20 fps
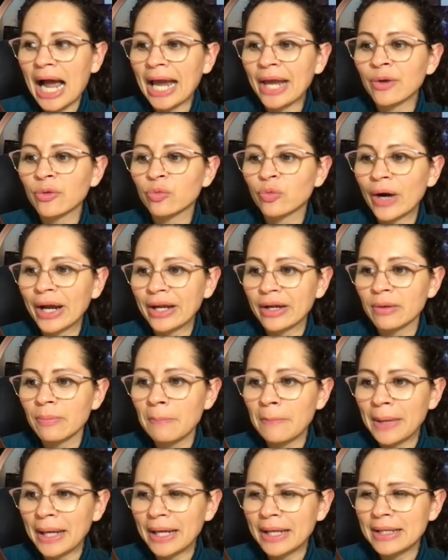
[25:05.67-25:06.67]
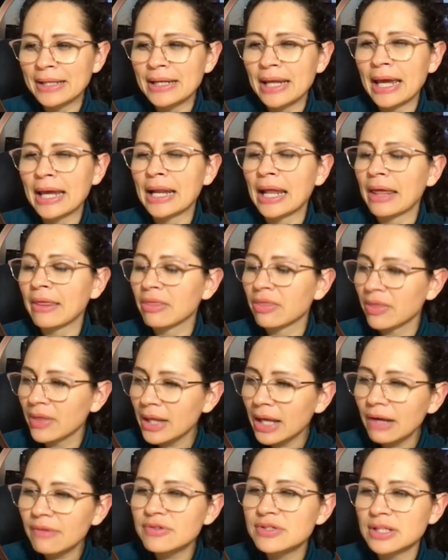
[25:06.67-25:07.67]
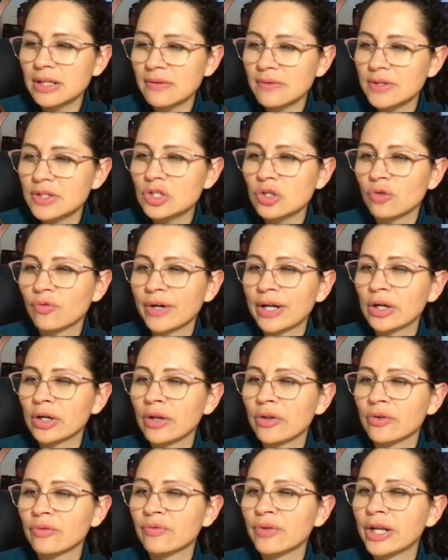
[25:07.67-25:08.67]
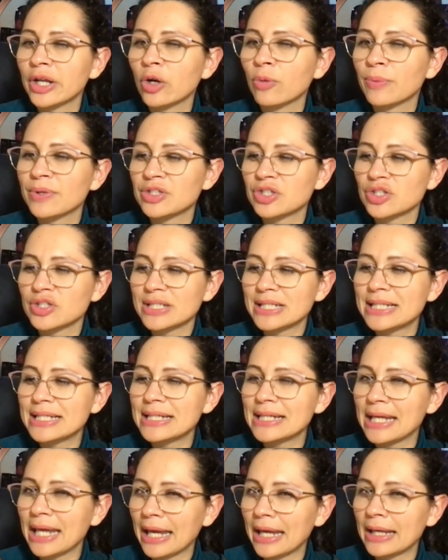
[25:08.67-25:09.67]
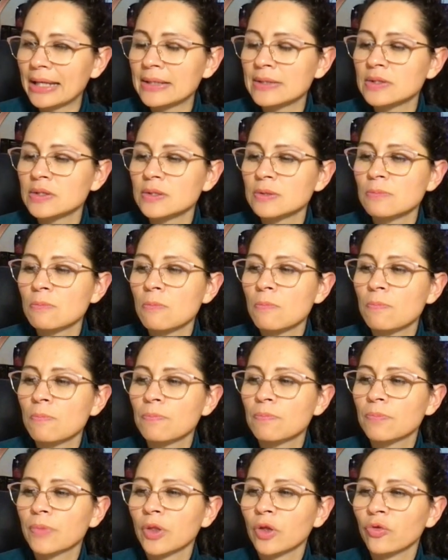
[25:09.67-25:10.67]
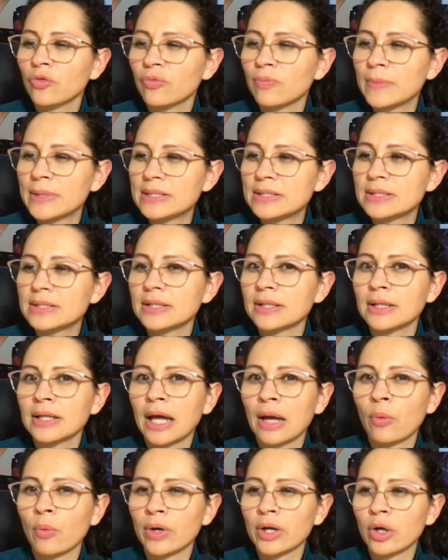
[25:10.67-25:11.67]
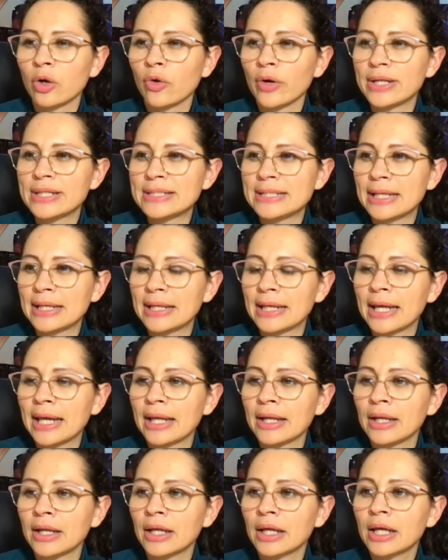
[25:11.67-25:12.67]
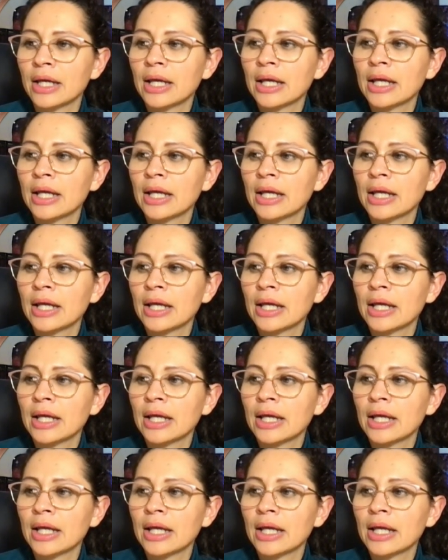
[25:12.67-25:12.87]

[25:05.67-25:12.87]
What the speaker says: I recommend, and I think I've said this already in another video, but just in case you've missed it, I want to go ahead and say it again.